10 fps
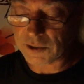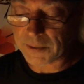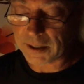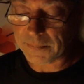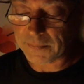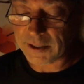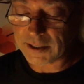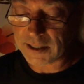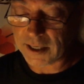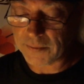problem
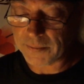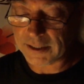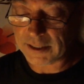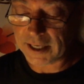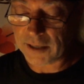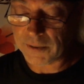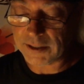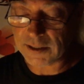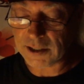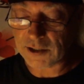was that we did not
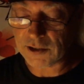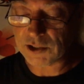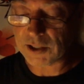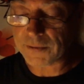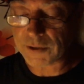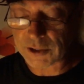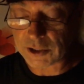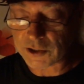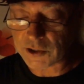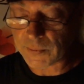want to shuffle the
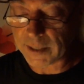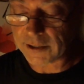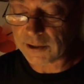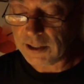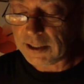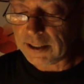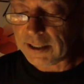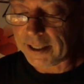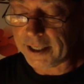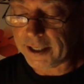girls around
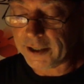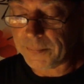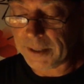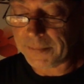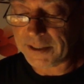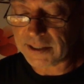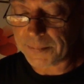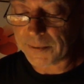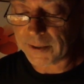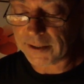and maybe
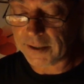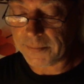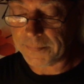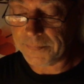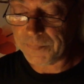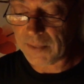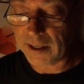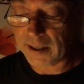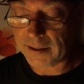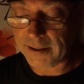separate them
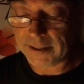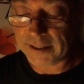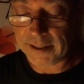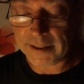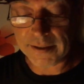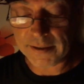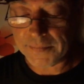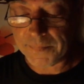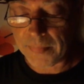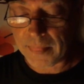in the end.
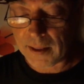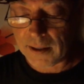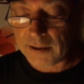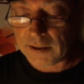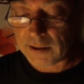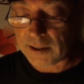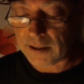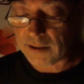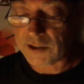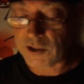
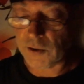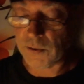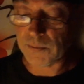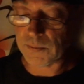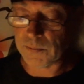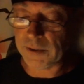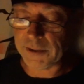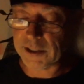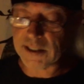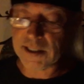So we
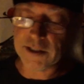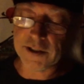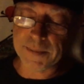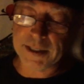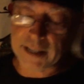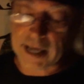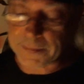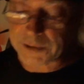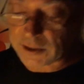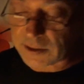were considering many
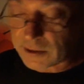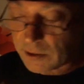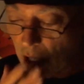options,